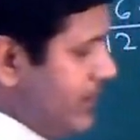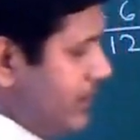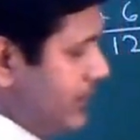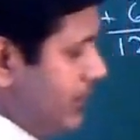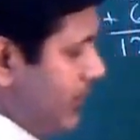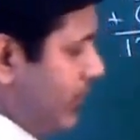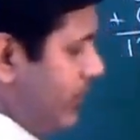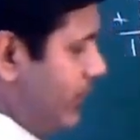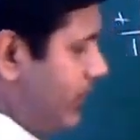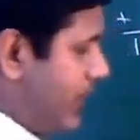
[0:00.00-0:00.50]

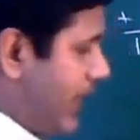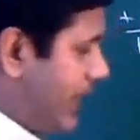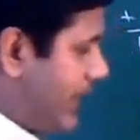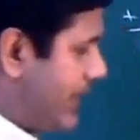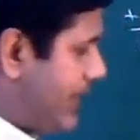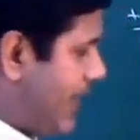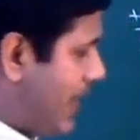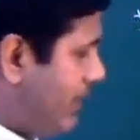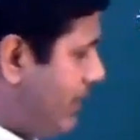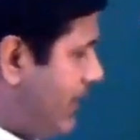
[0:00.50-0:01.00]
So, okay,
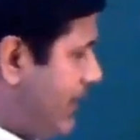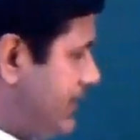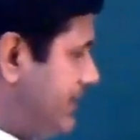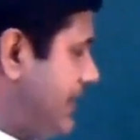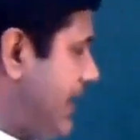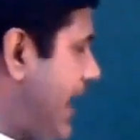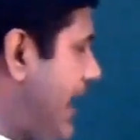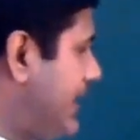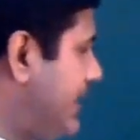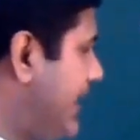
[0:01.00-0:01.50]
now
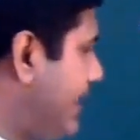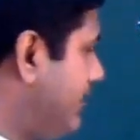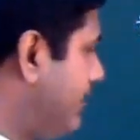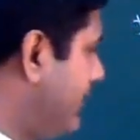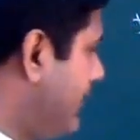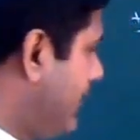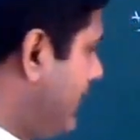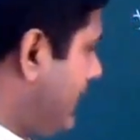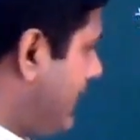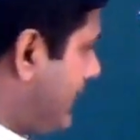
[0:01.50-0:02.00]
let's add
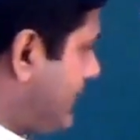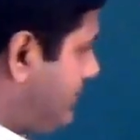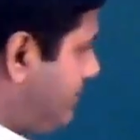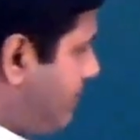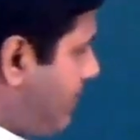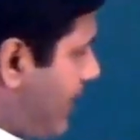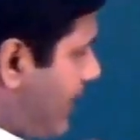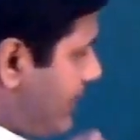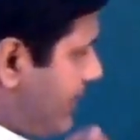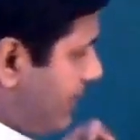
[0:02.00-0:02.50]
them. Let's
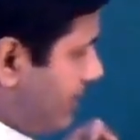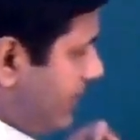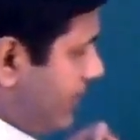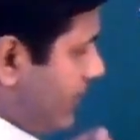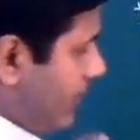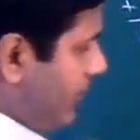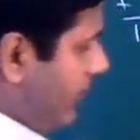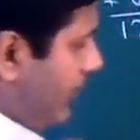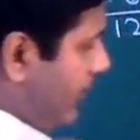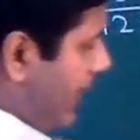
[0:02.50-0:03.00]
pair them.
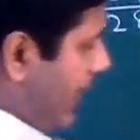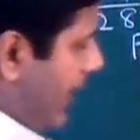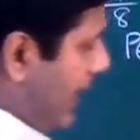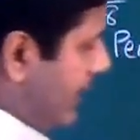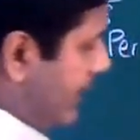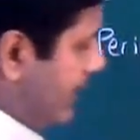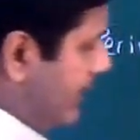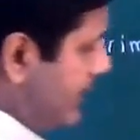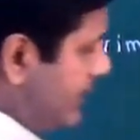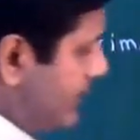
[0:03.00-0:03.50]
We're going to
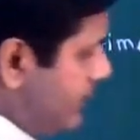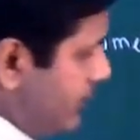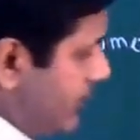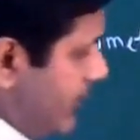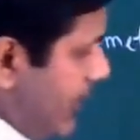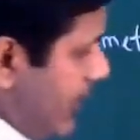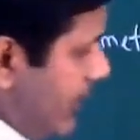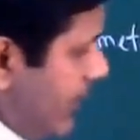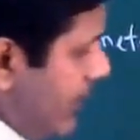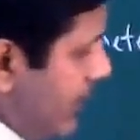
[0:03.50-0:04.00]
add this
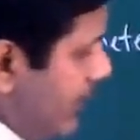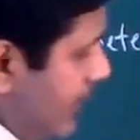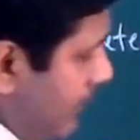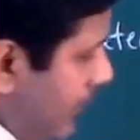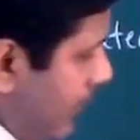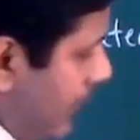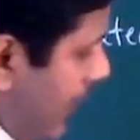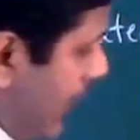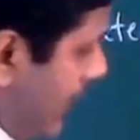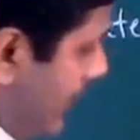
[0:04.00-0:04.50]
together, and then
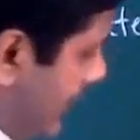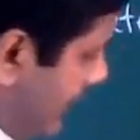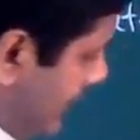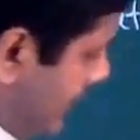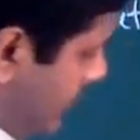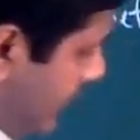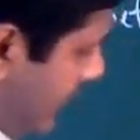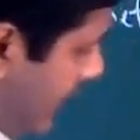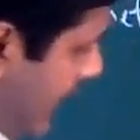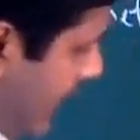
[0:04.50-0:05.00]
we're going to add
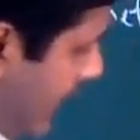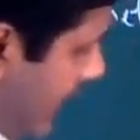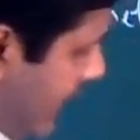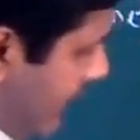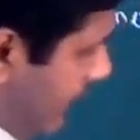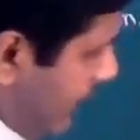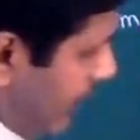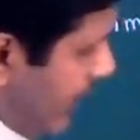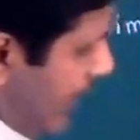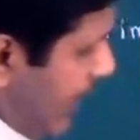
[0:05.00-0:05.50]
this together, and
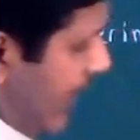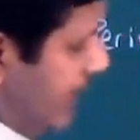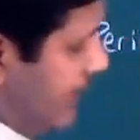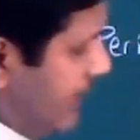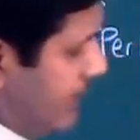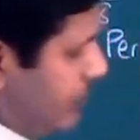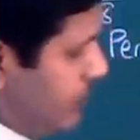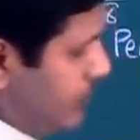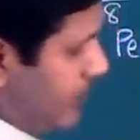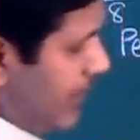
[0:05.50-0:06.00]
then we're going to
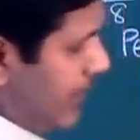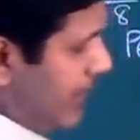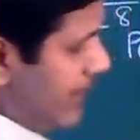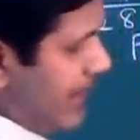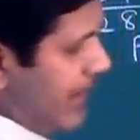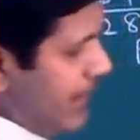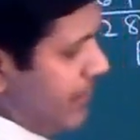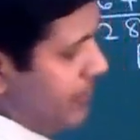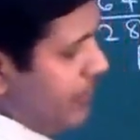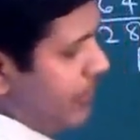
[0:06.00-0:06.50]
add this together.
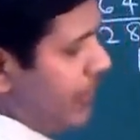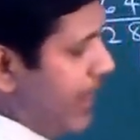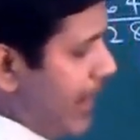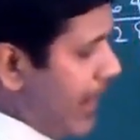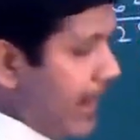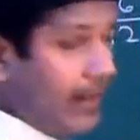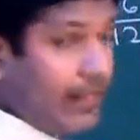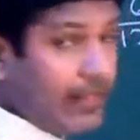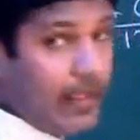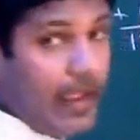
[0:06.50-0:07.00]
Later, we will
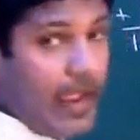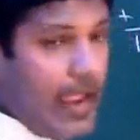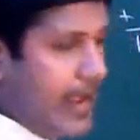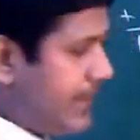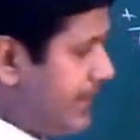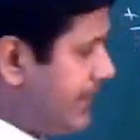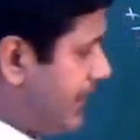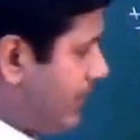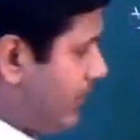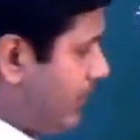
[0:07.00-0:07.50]
add the
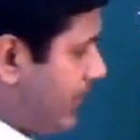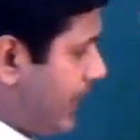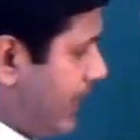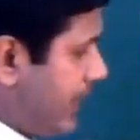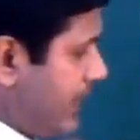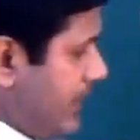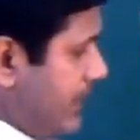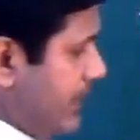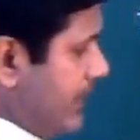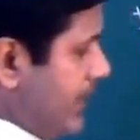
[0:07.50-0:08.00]
18,
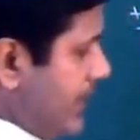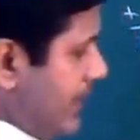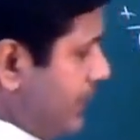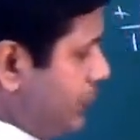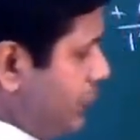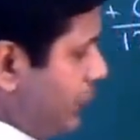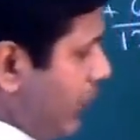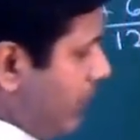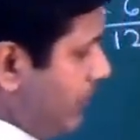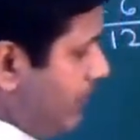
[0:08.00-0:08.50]
okay?
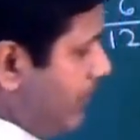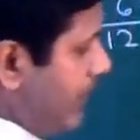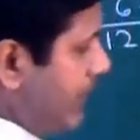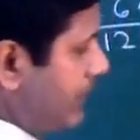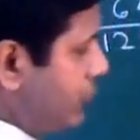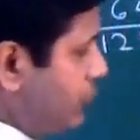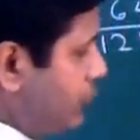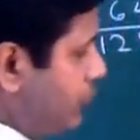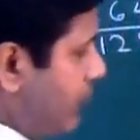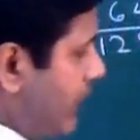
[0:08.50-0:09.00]
12
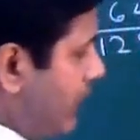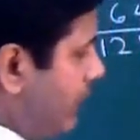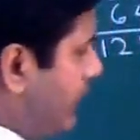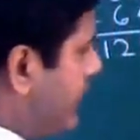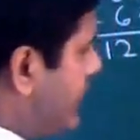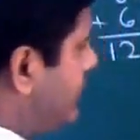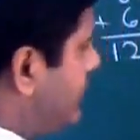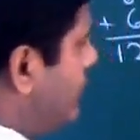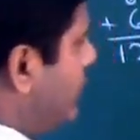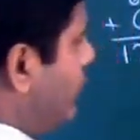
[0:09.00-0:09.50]
plus 12
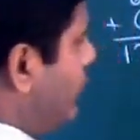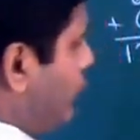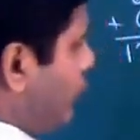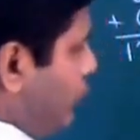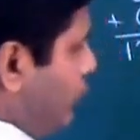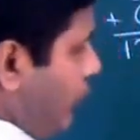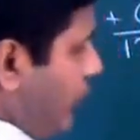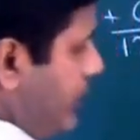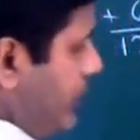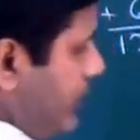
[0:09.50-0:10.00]
is
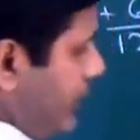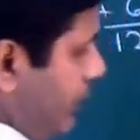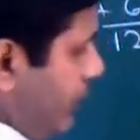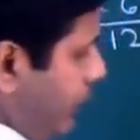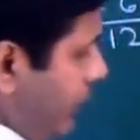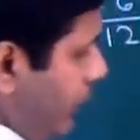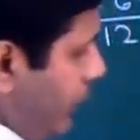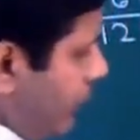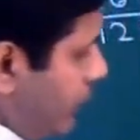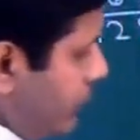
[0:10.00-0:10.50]

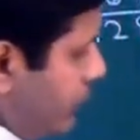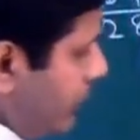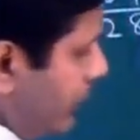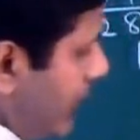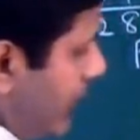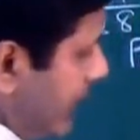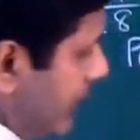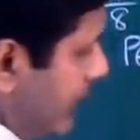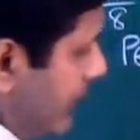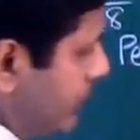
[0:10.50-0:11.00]
24. So,
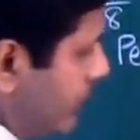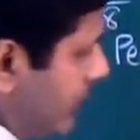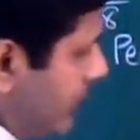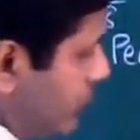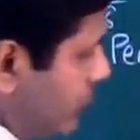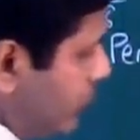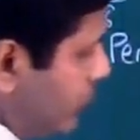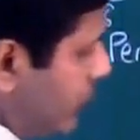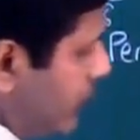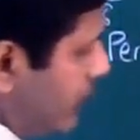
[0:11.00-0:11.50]
we got this
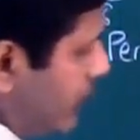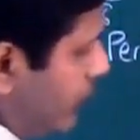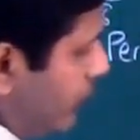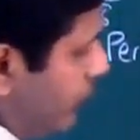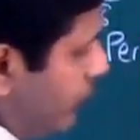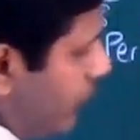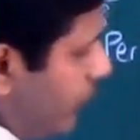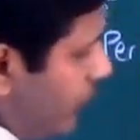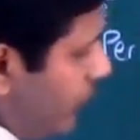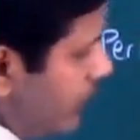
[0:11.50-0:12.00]
one's
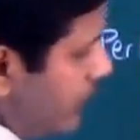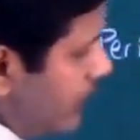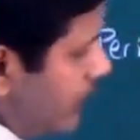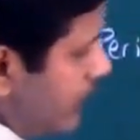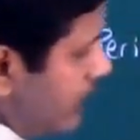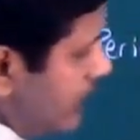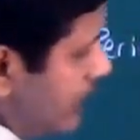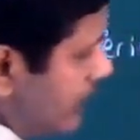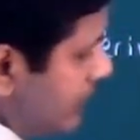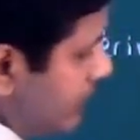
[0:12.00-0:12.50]
24,
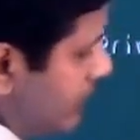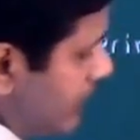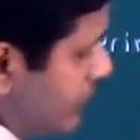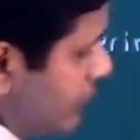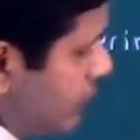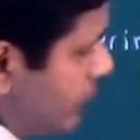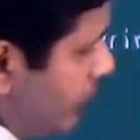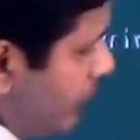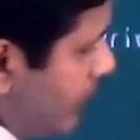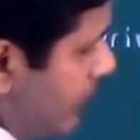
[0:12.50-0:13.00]
this
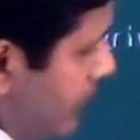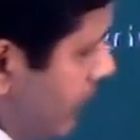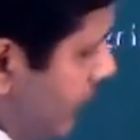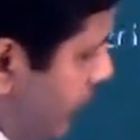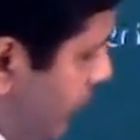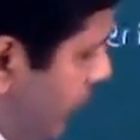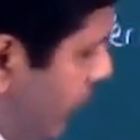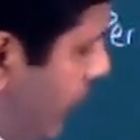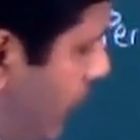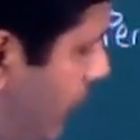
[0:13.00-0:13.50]
one's
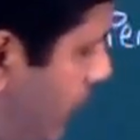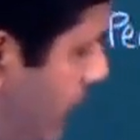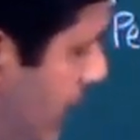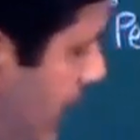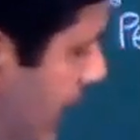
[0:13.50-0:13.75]
24.